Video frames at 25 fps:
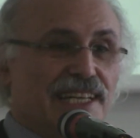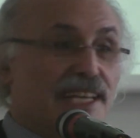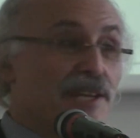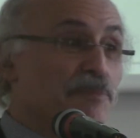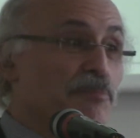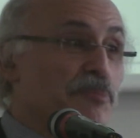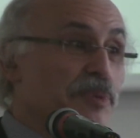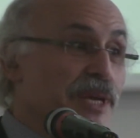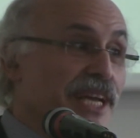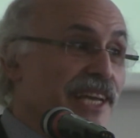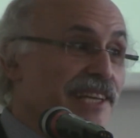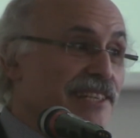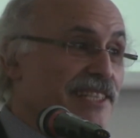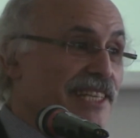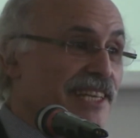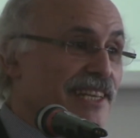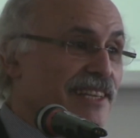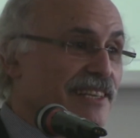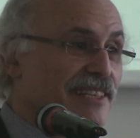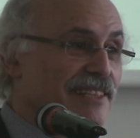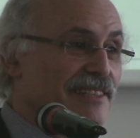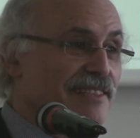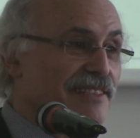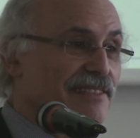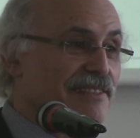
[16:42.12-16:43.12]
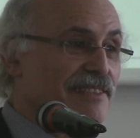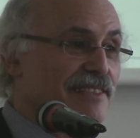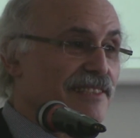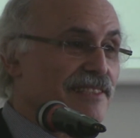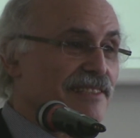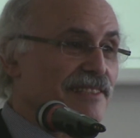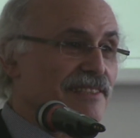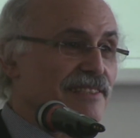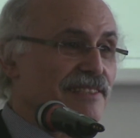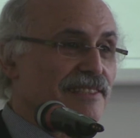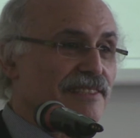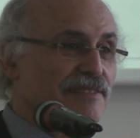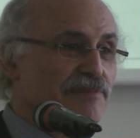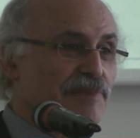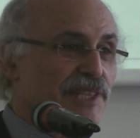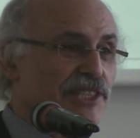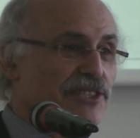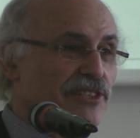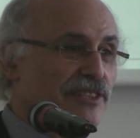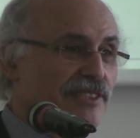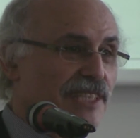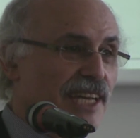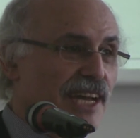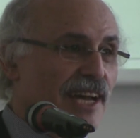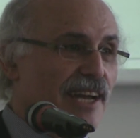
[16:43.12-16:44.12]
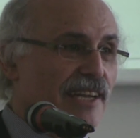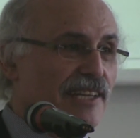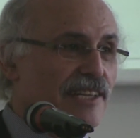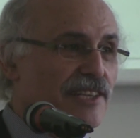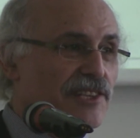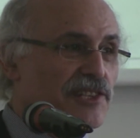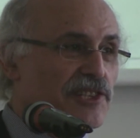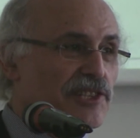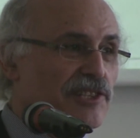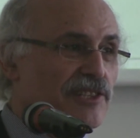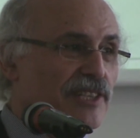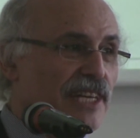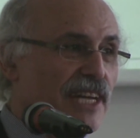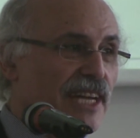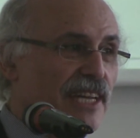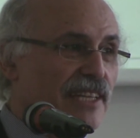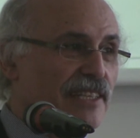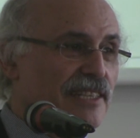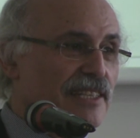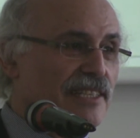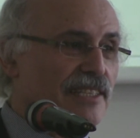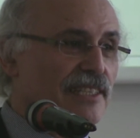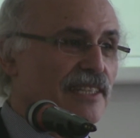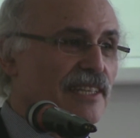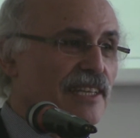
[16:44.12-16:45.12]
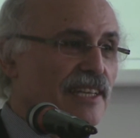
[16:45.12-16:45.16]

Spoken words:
Liam Brady went on a hunger strike,